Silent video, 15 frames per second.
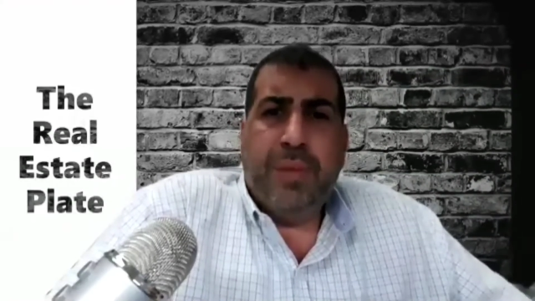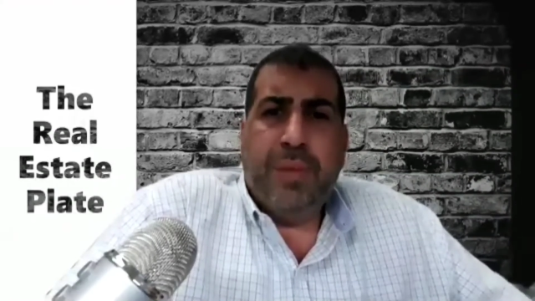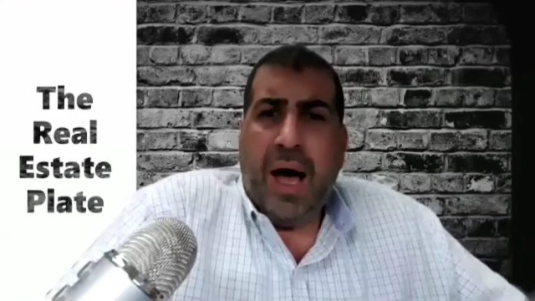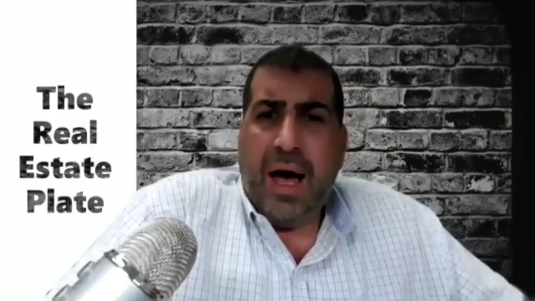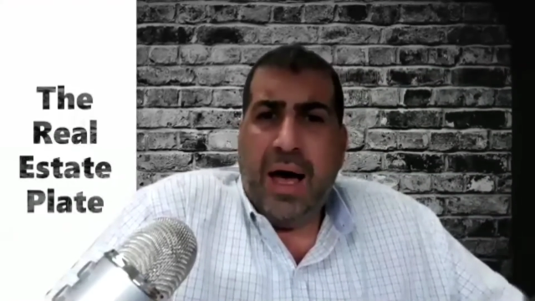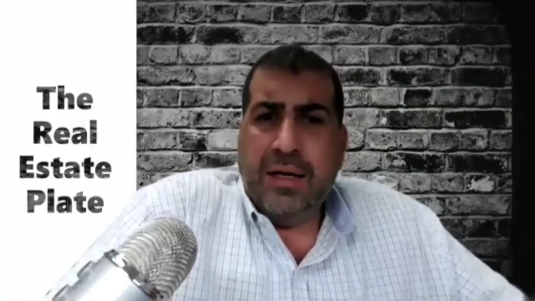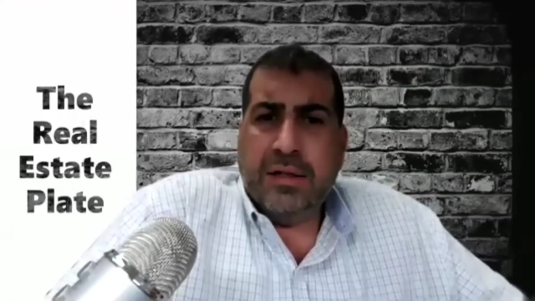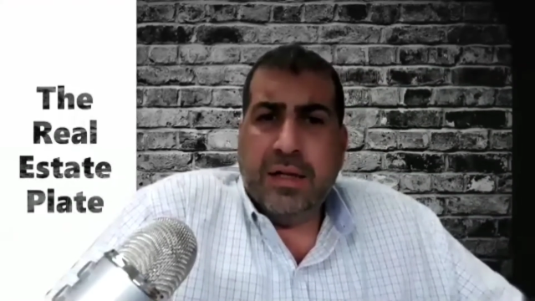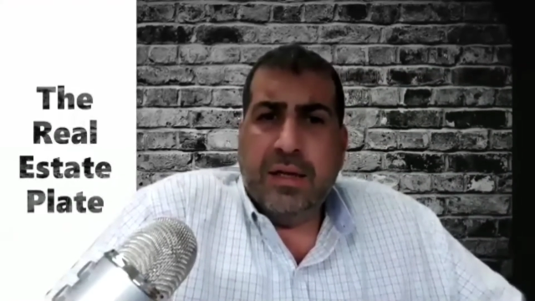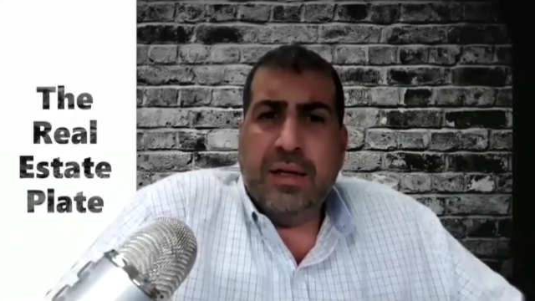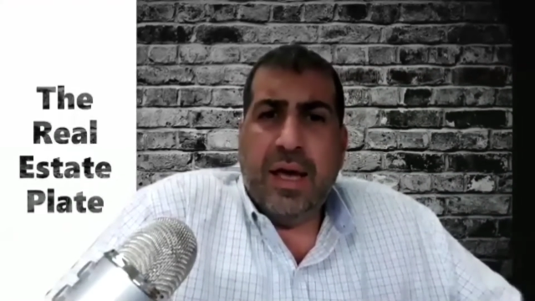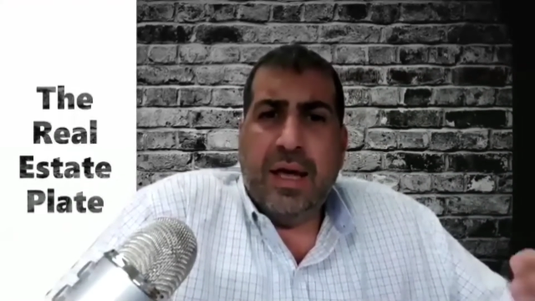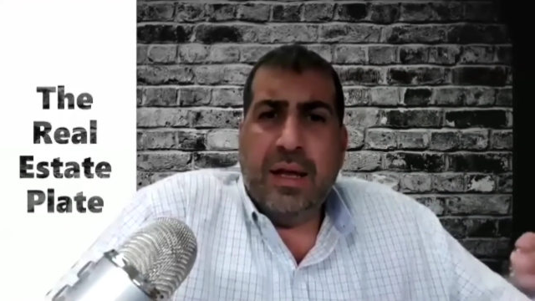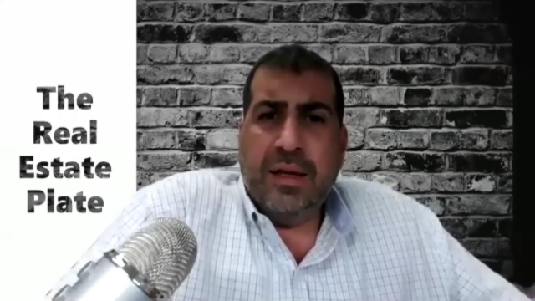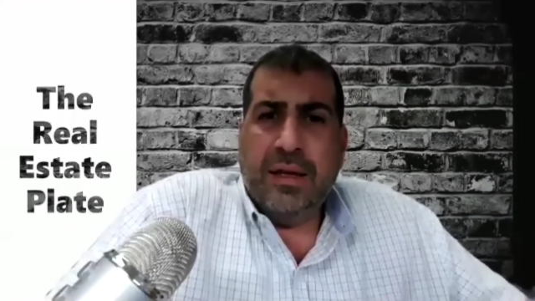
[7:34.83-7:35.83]
Buys and
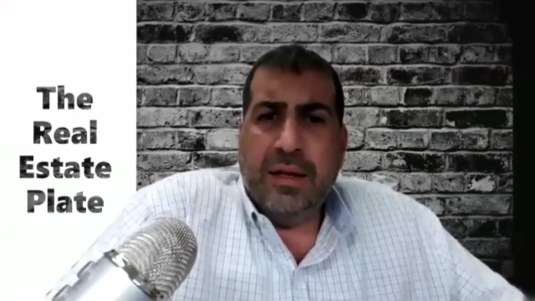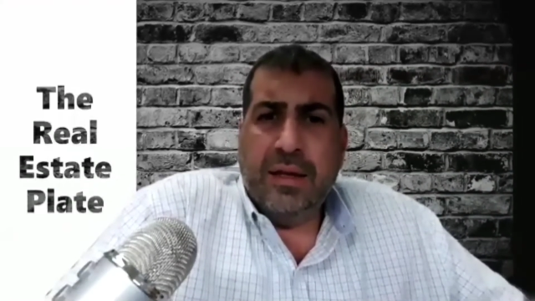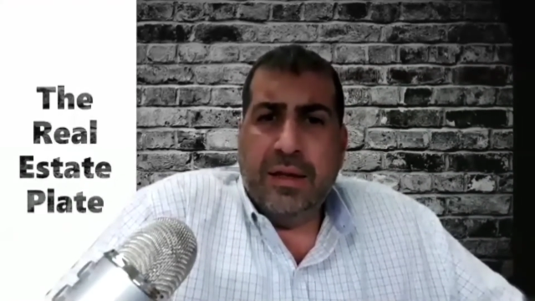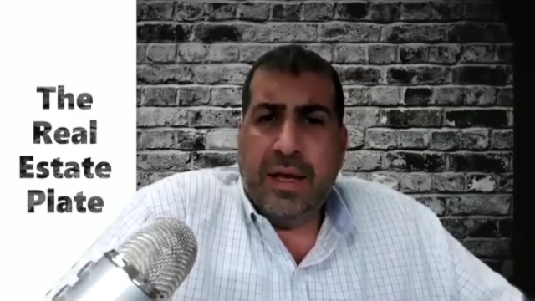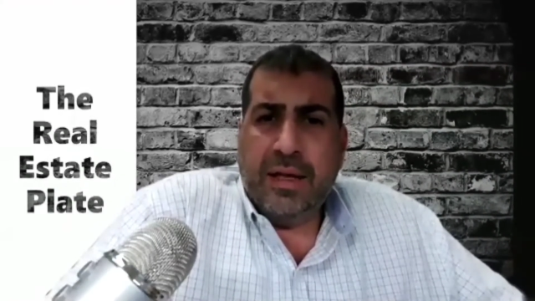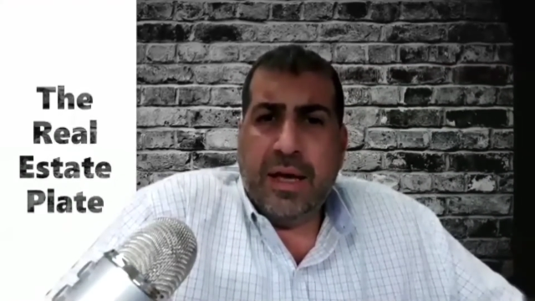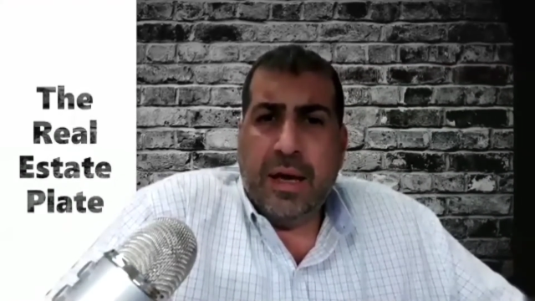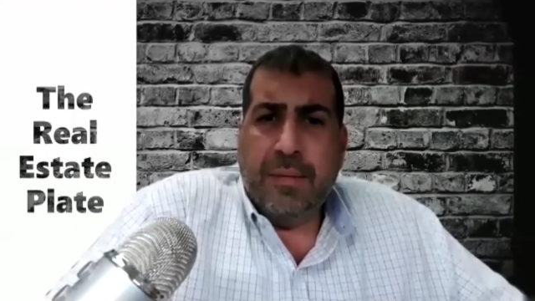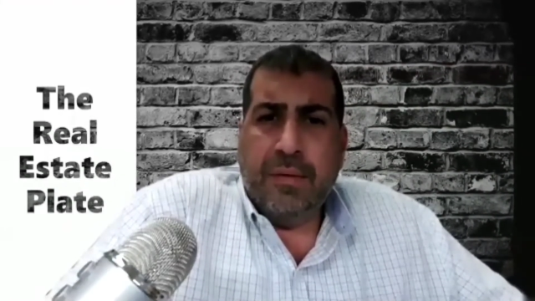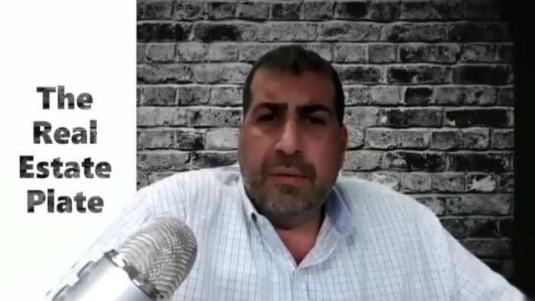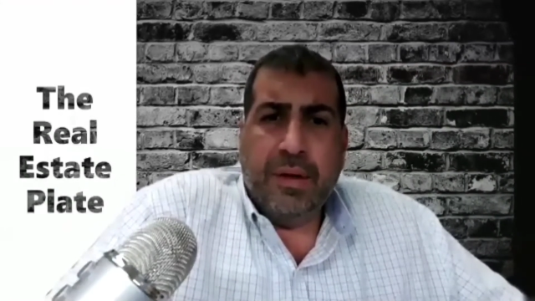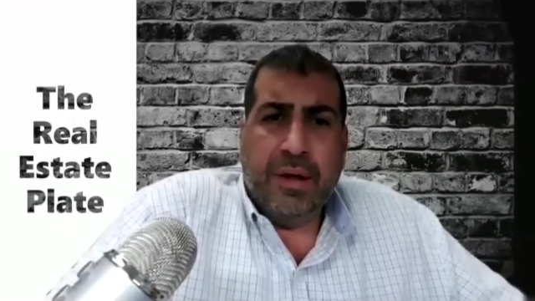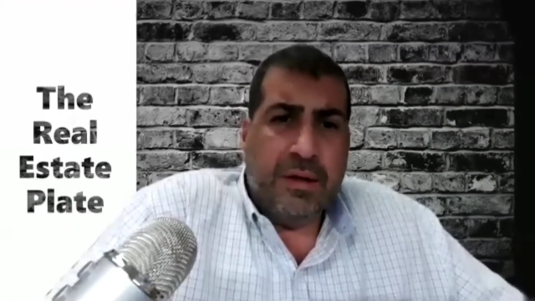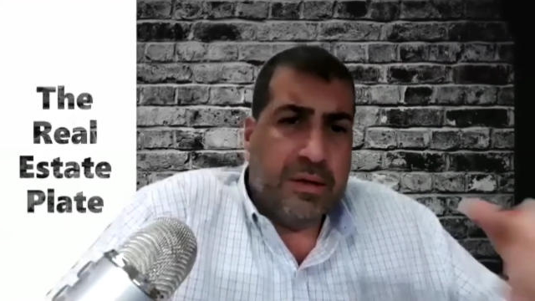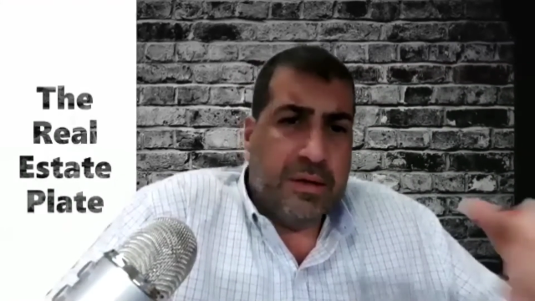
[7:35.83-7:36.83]
that type of
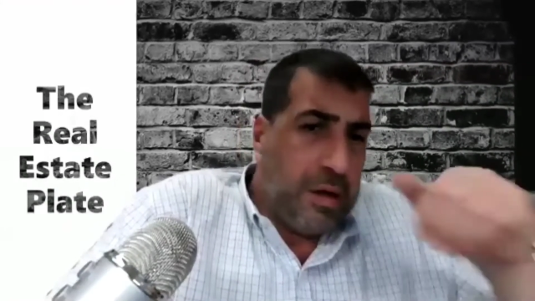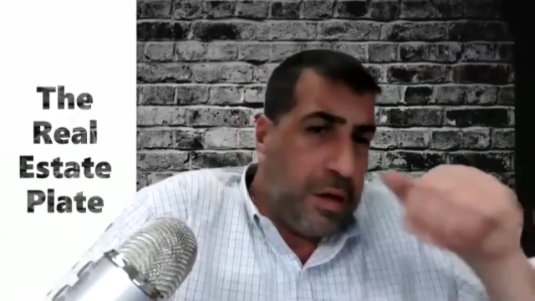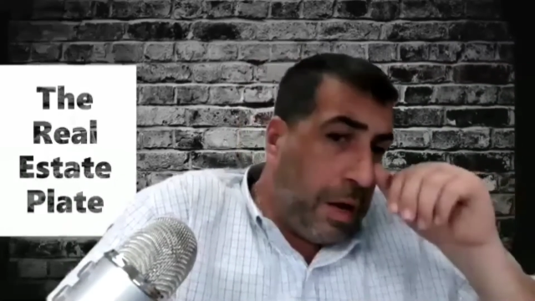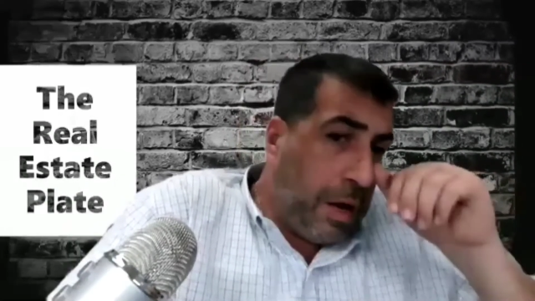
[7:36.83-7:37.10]
place.